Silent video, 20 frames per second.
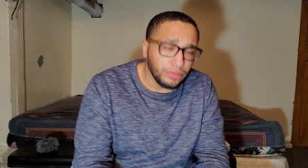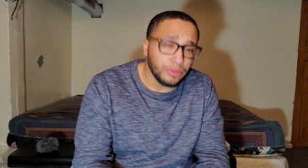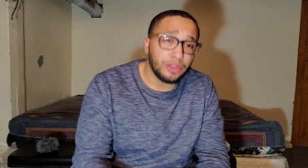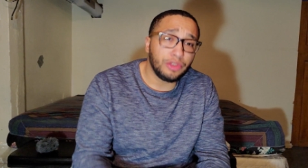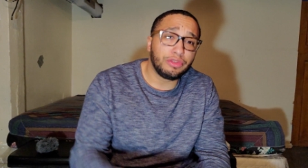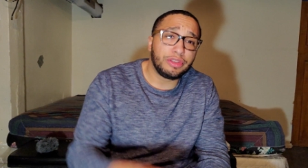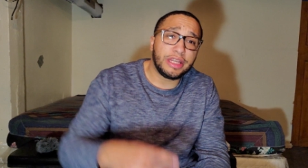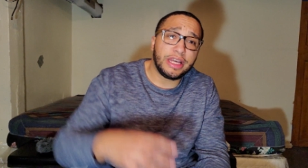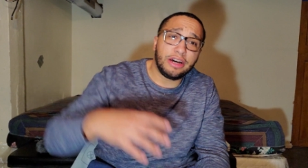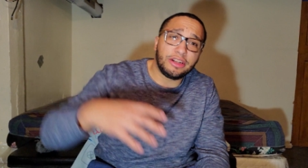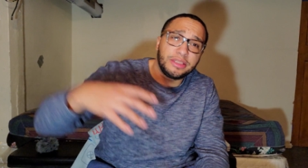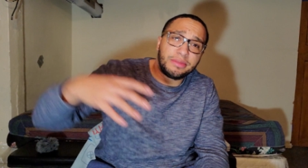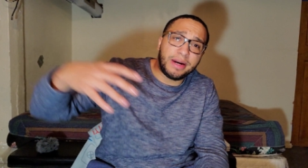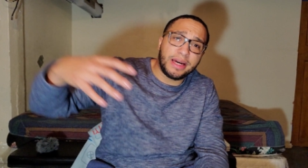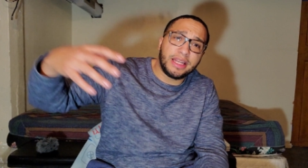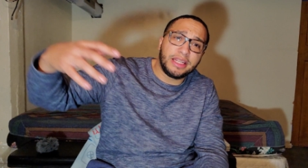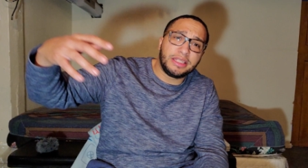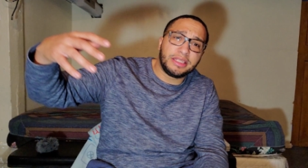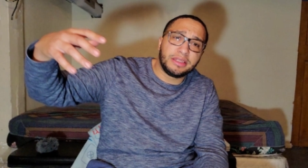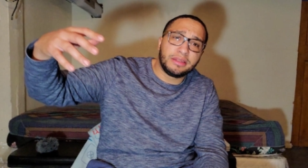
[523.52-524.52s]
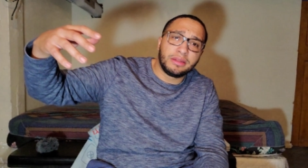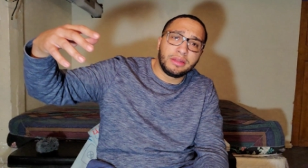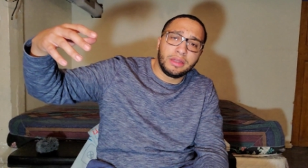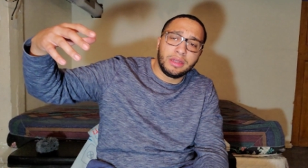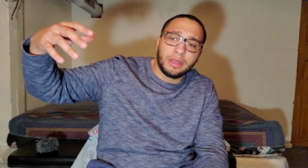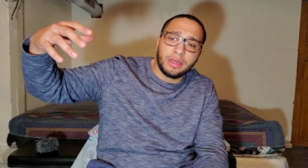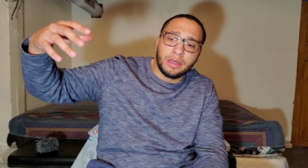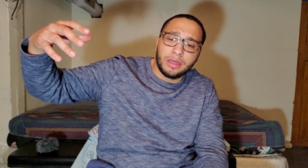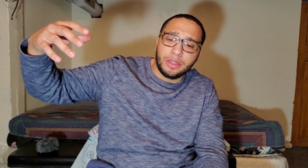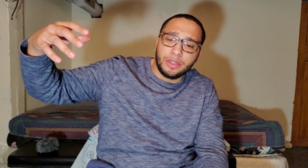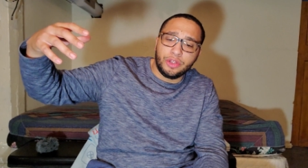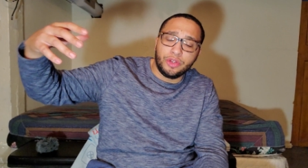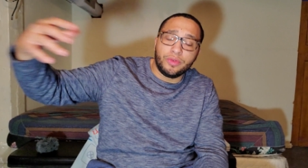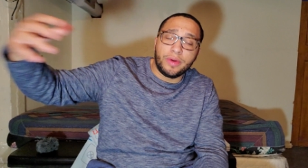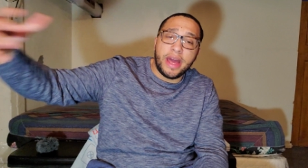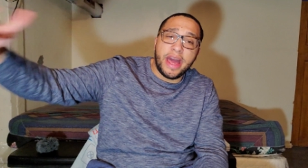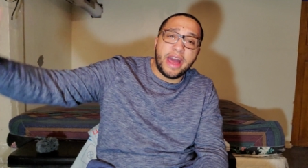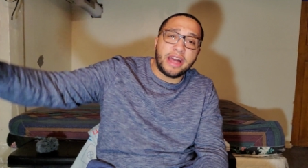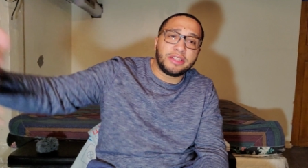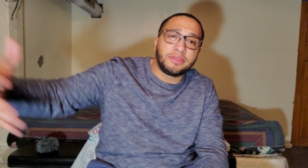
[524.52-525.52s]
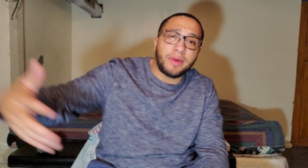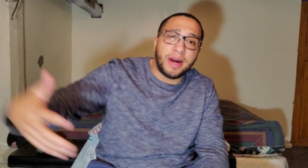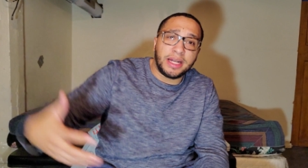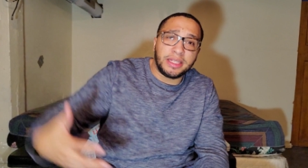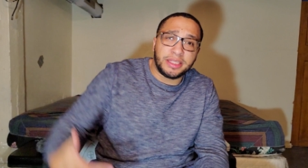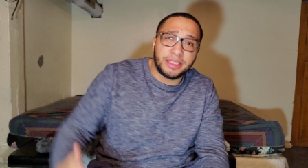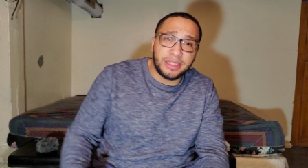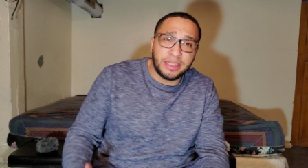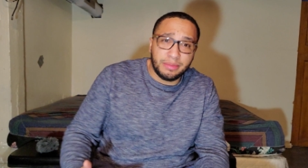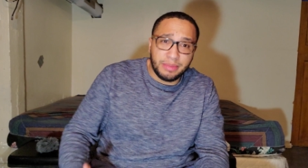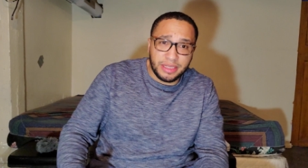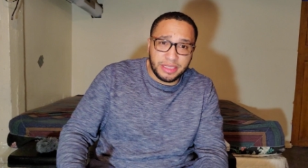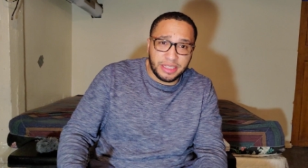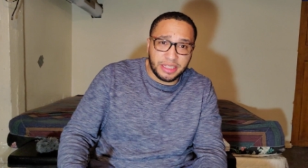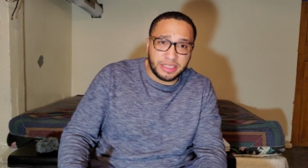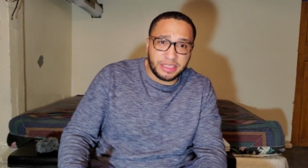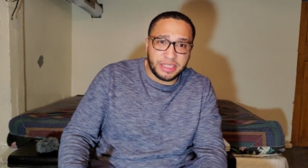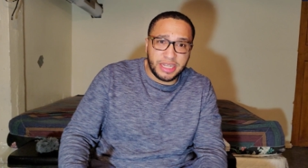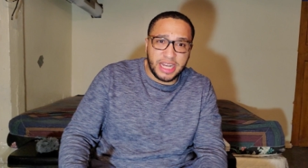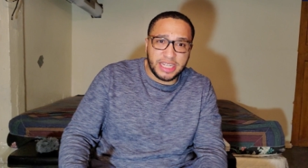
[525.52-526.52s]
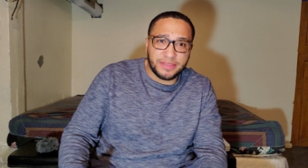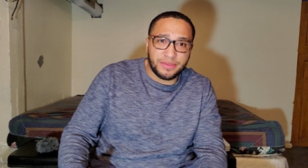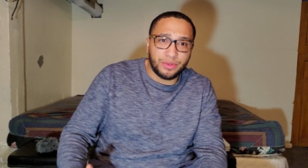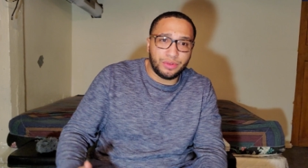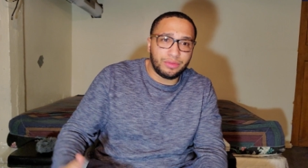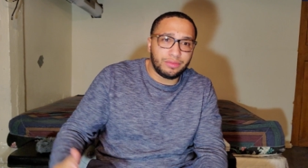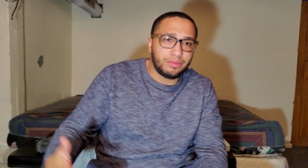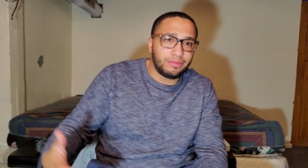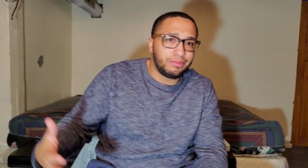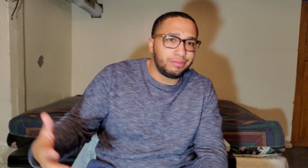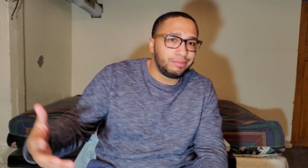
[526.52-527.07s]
You tell somebody do X, Y, Z to be successful,